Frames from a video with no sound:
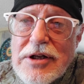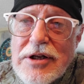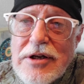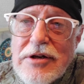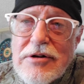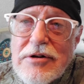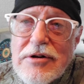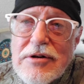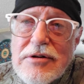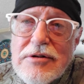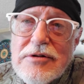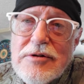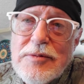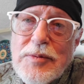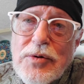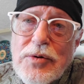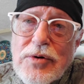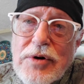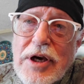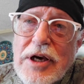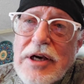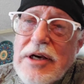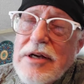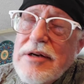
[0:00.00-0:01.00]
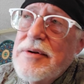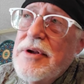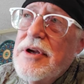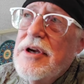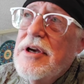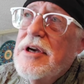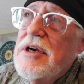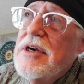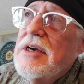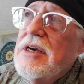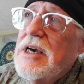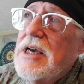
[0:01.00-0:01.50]
here in Spokane.
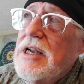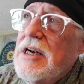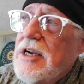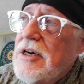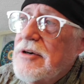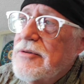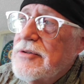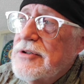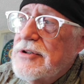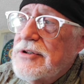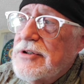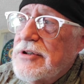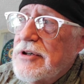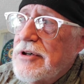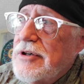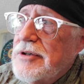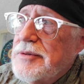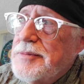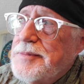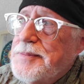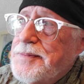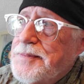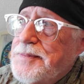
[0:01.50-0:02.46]
And I was uh,